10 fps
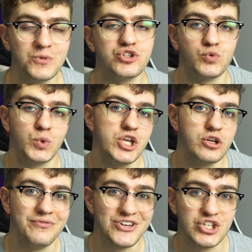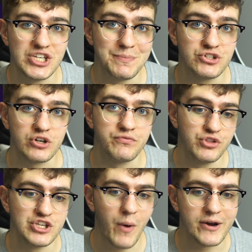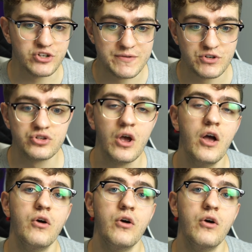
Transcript: which is a really good efficiency metric for these wide receivers